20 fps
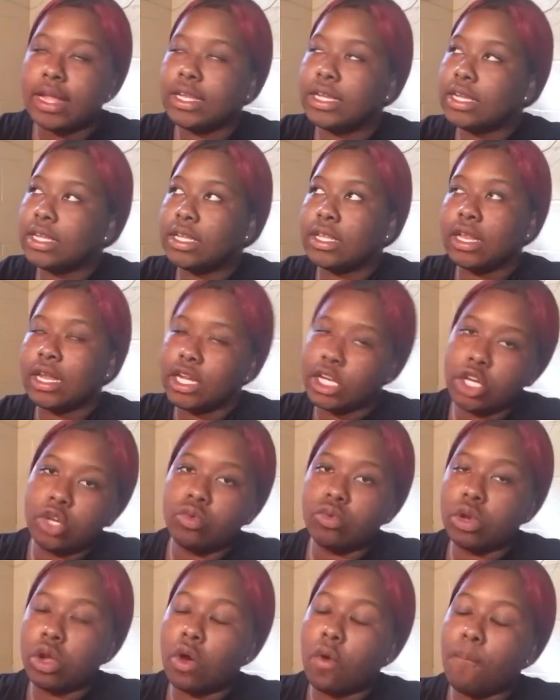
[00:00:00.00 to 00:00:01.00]
It just lets
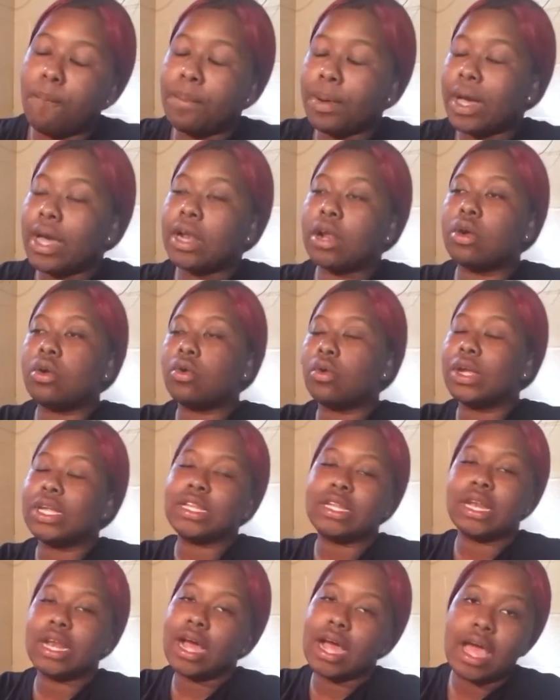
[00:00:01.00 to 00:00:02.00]
you know. But
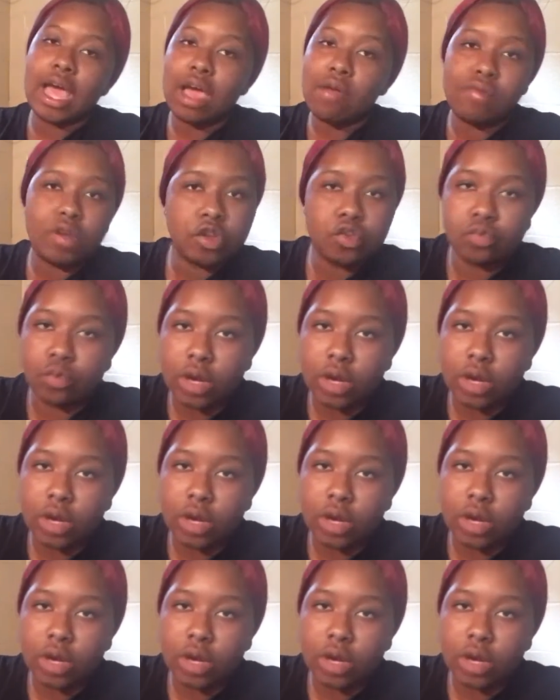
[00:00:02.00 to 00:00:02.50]
Chris did not have his